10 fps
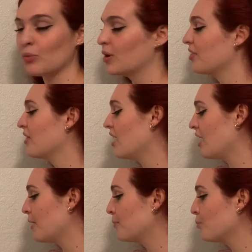
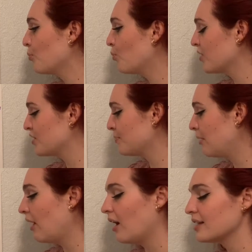with the
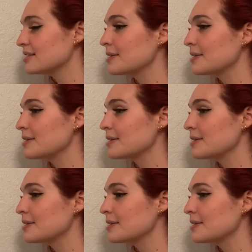plot.